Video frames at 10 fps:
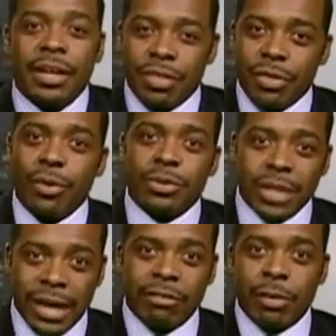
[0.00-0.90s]
Those
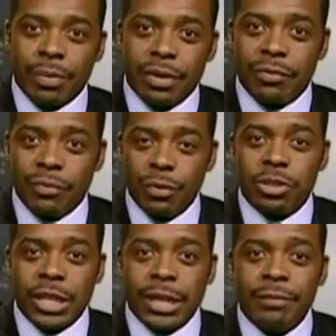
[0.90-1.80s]
higher up in the food
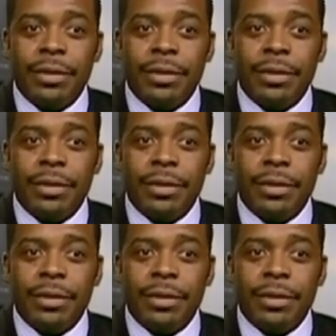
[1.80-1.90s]
chain